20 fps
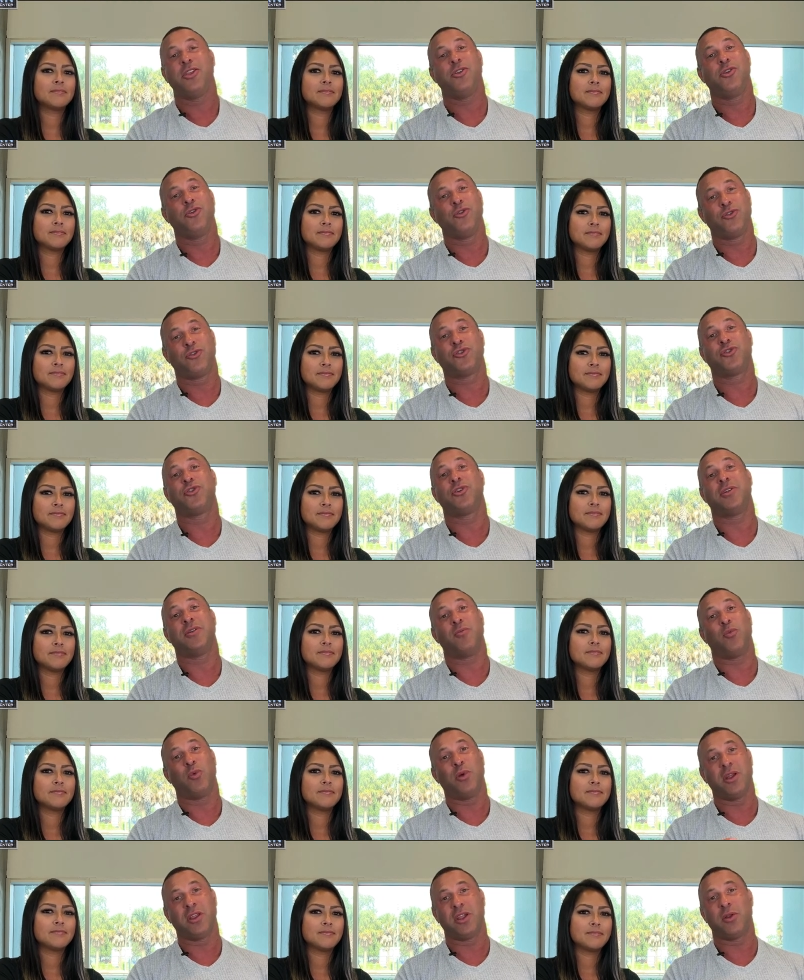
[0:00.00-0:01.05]
Speaker 1: you should
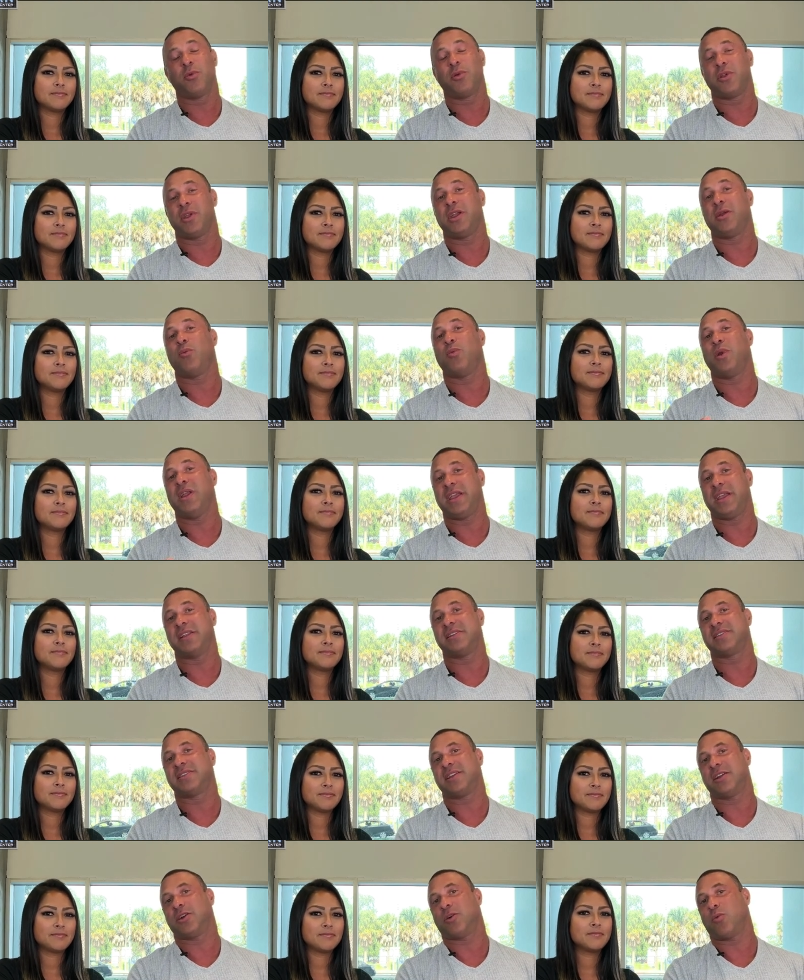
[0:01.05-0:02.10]
really, really
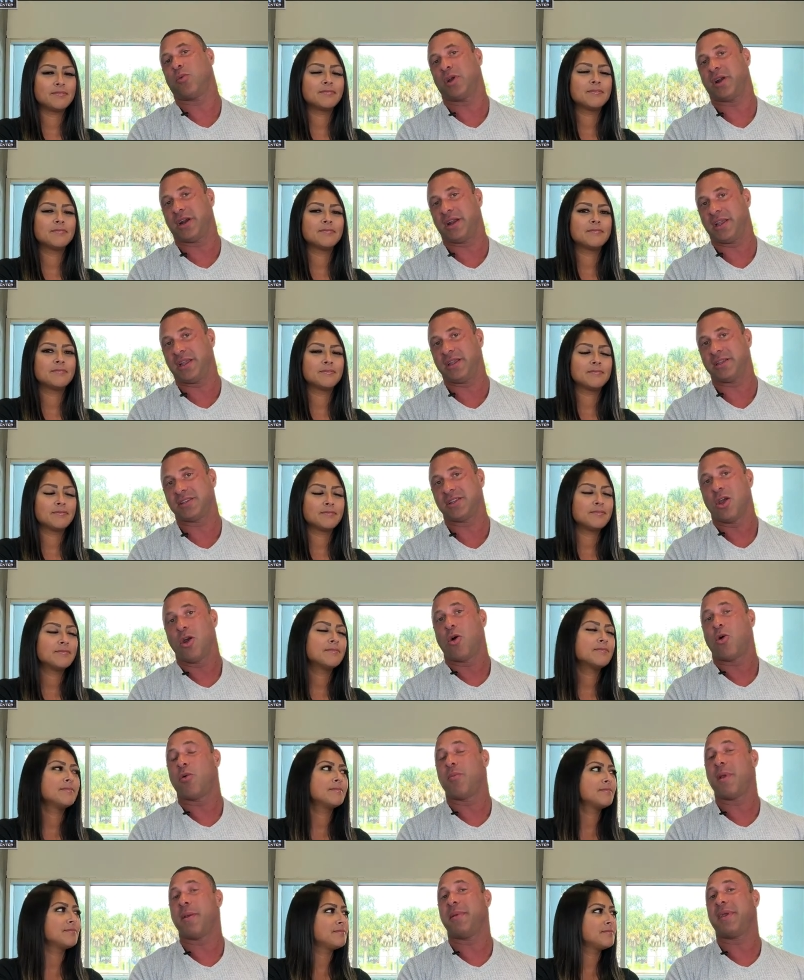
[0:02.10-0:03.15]
reconsider what it is,
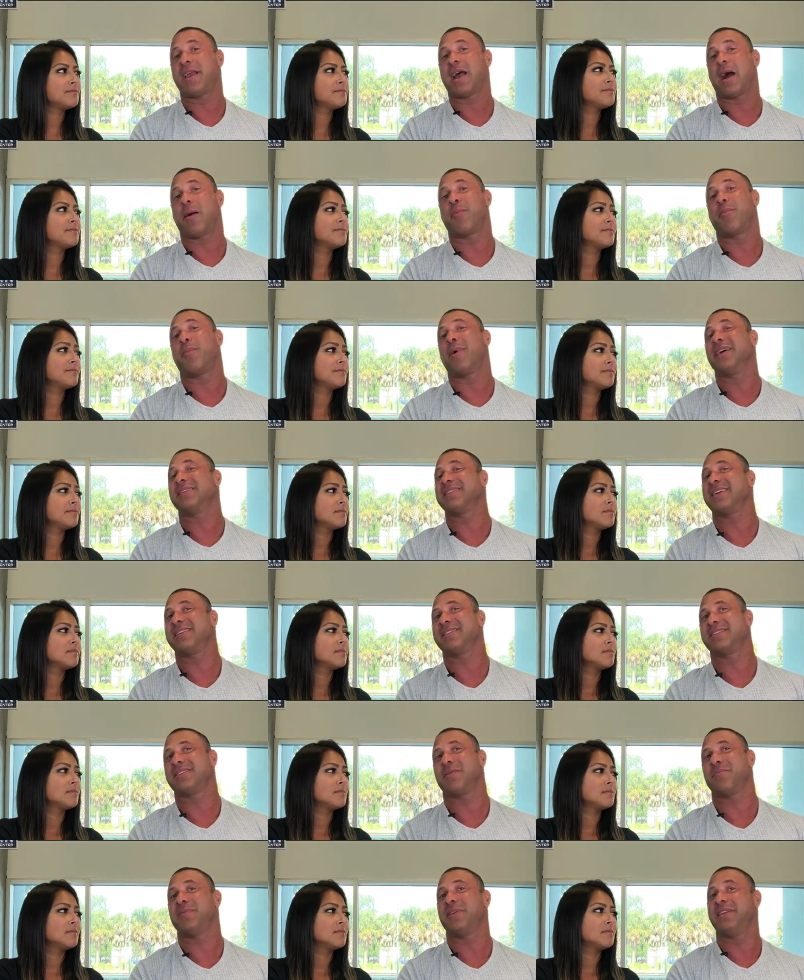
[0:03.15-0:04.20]
or maybe compromise
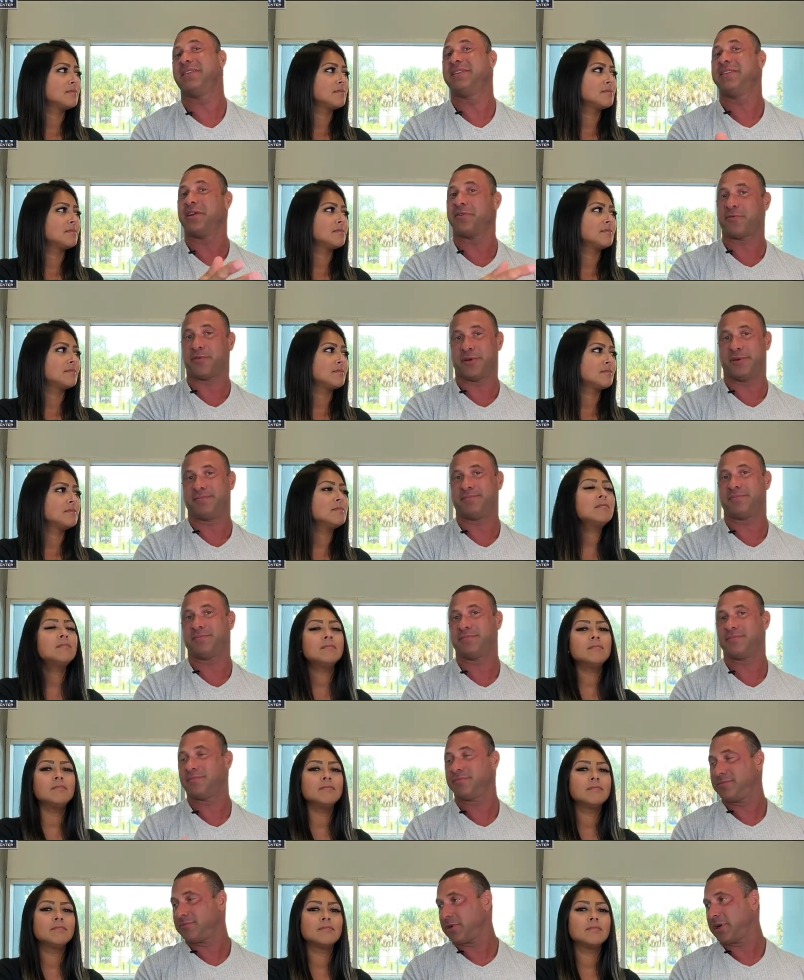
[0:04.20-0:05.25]
on something different,
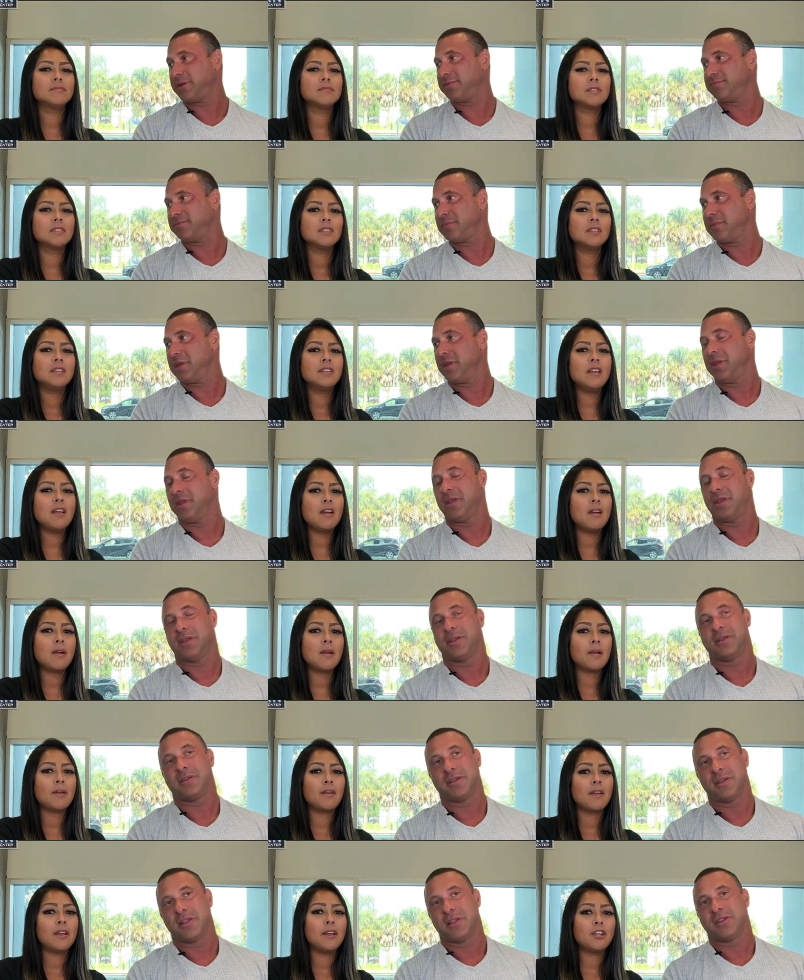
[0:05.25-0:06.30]
mm-hmm. right?
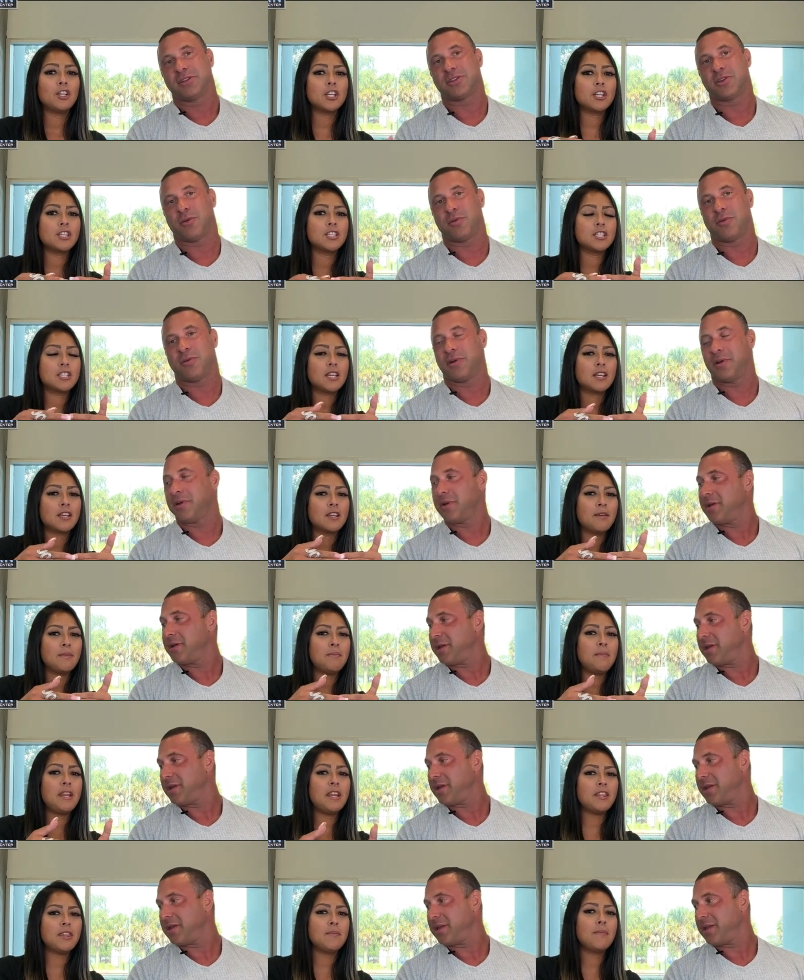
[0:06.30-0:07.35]
Speaker 2: Yeah. So. Just-
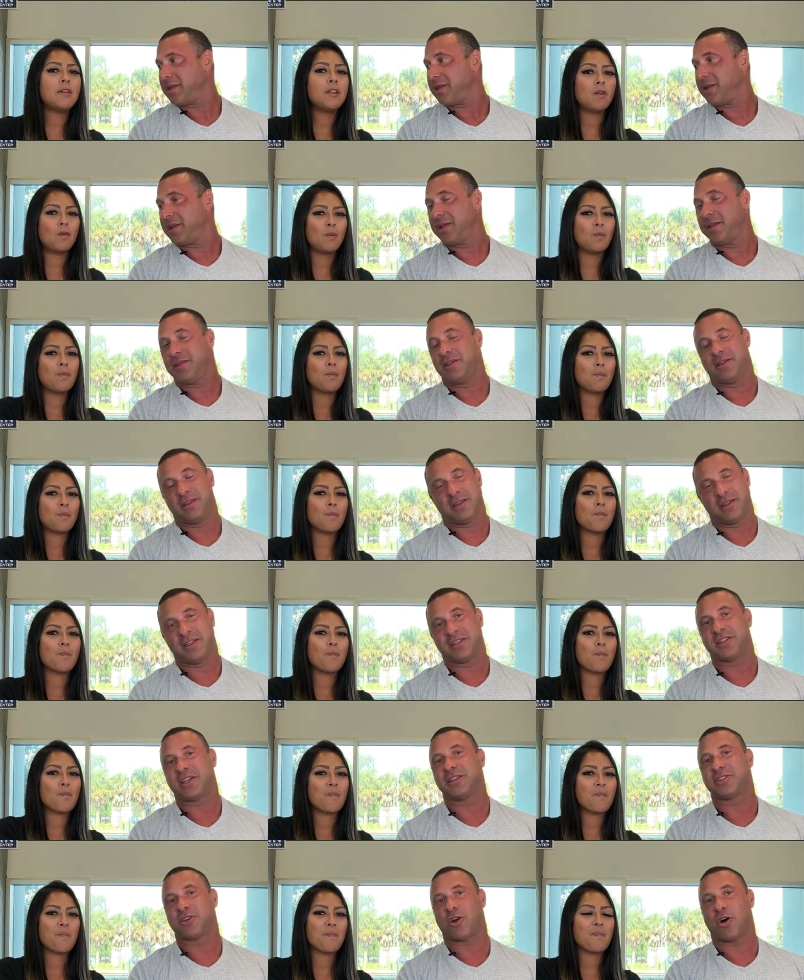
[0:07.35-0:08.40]
meet at the middle.
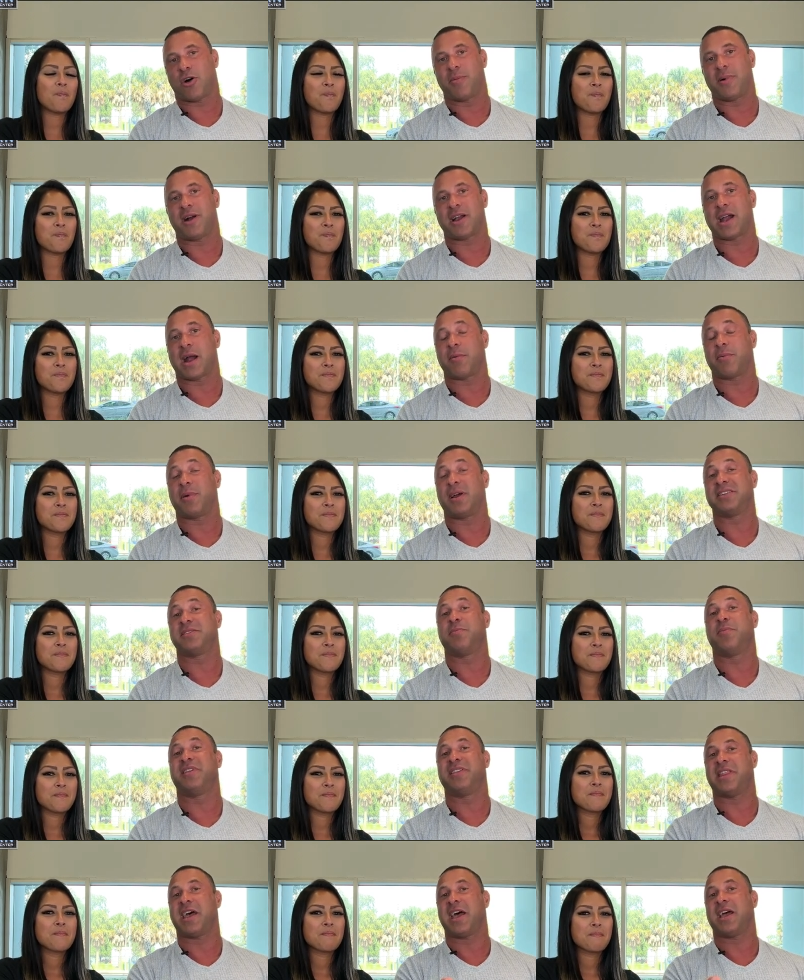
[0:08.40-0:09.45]
Speaker 1: It's, it's all about
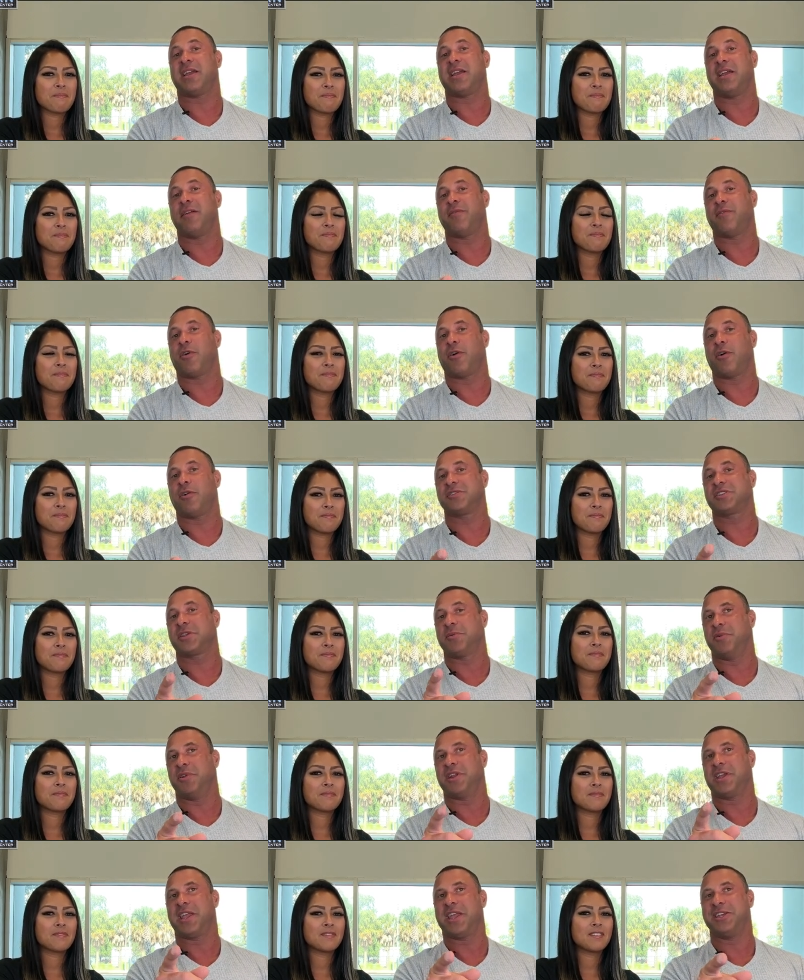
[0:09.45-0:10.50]
compromising, but that involves
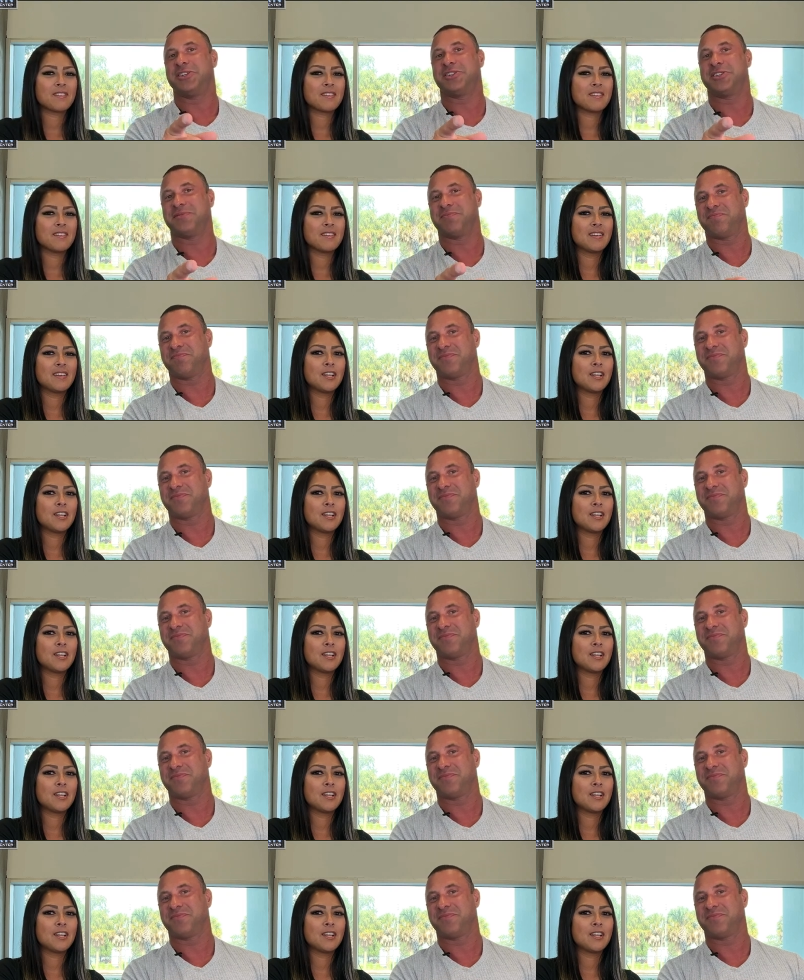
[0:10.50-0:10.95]
communication.